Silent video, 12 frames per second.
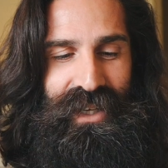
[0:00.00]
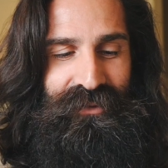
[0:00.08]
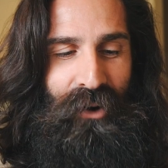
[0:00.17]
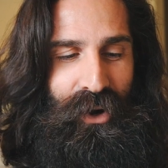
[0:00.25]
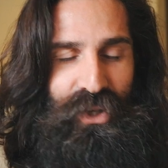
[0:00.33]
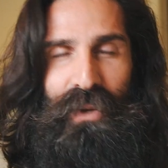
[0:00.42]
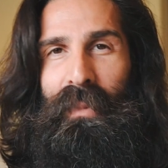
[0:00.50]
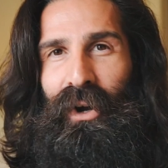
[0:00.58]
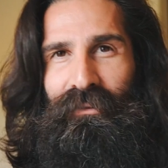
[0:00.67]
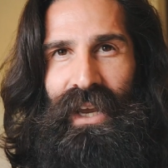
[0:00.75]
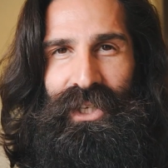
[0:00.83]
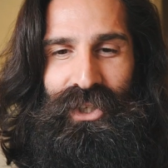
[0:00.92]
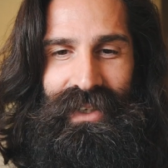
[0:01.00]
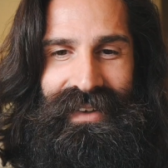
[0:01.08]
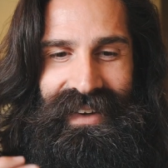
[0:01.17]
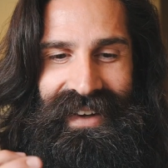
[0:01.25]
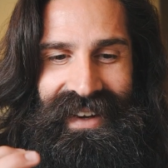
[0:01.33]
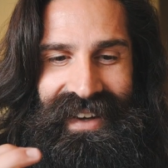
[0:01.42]
as far as the motivation
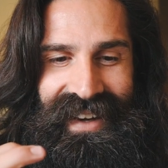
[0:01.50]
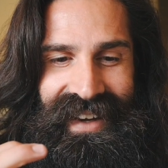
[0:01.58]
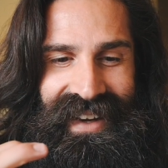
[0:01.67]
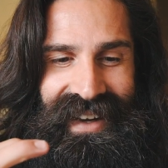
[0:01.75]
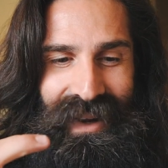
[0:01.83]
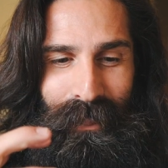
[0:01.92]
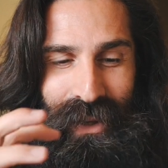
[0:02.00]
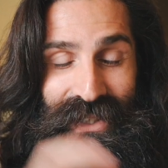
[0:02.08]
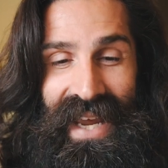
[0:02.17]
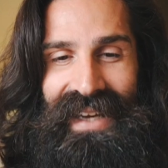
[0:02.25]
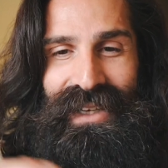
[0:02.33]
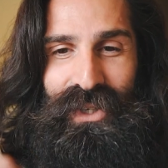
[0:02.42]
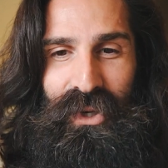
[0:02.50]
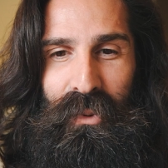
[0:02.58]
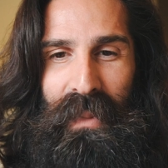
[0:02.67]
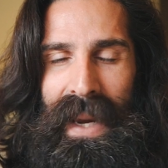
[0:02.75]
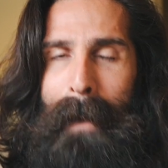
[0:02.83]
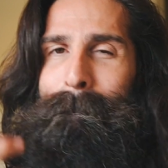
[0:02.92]
pertaining to
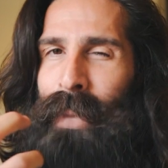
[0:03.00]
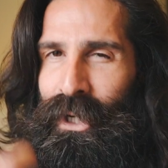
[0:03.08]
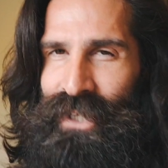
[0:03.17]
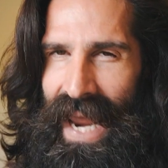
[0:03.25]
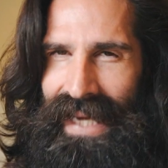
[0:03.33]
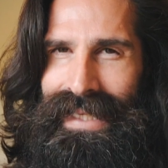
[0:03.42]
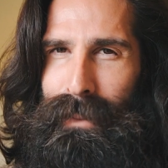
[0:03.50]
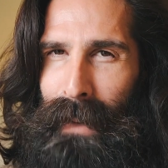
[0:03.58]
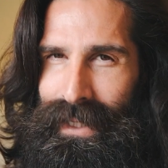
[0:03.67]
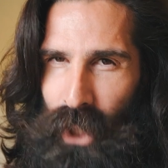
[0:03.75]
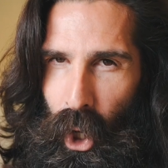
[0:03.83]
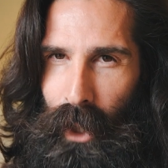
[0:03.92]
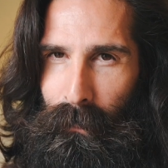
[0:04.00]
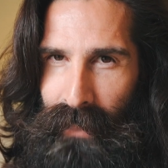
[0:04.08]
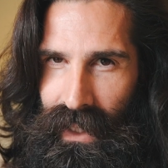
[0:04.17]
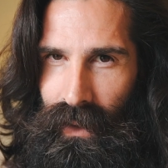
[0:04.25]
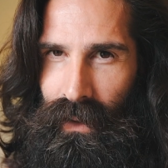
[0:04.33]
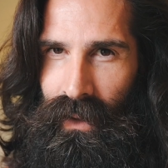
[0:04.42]
me protecting my darn
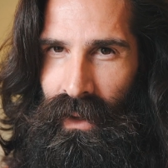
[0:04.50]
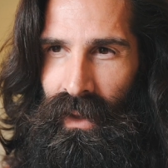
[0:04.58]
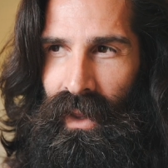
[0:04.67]
beard.